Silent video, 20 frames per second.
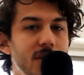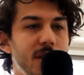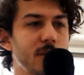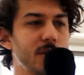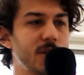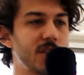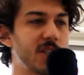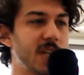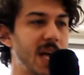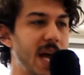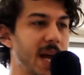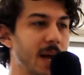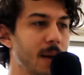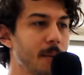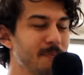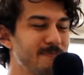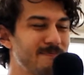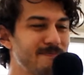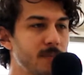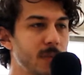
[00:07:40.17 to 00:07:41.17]
You know, she's saying,
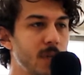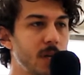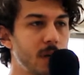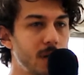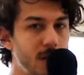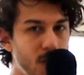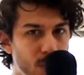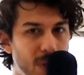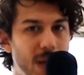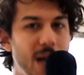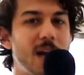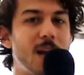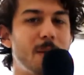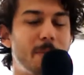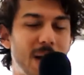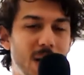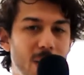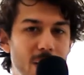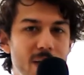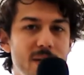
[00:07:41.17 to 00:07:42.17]
you cared
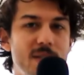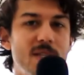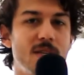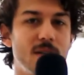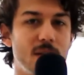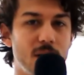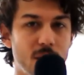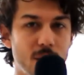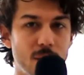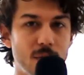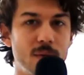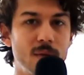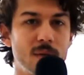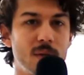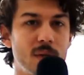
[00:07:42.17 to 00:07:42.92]
about her, didn't you?